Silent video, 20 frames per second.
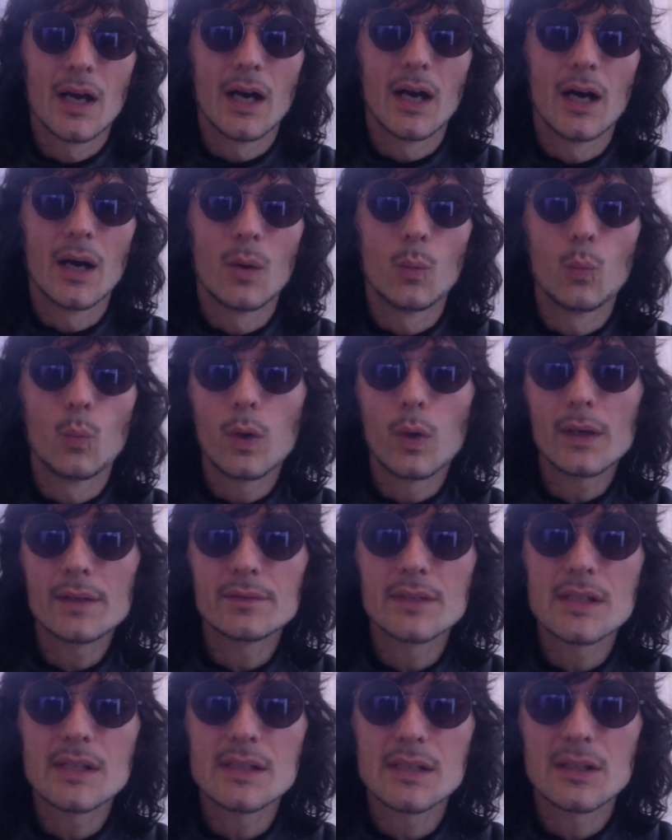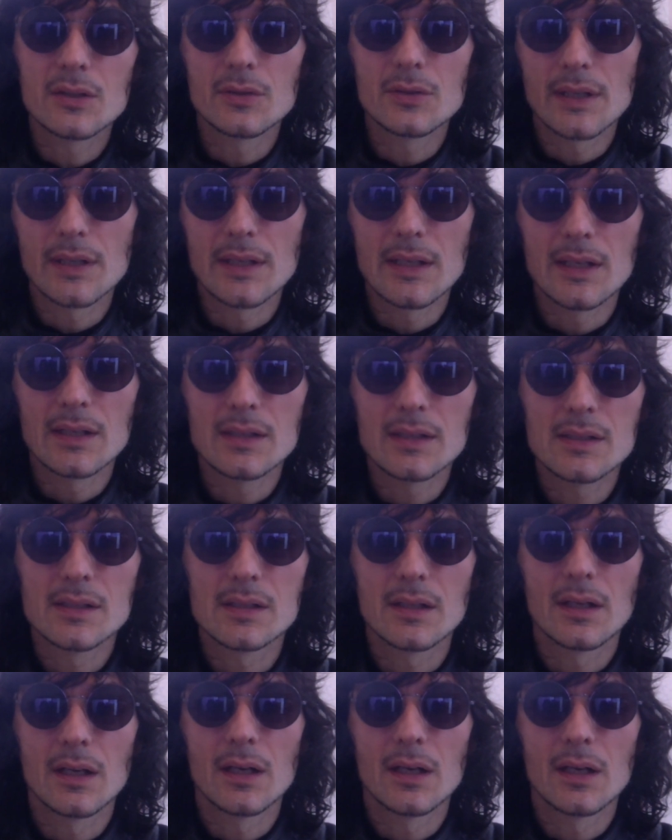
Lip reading: One of these ingredients,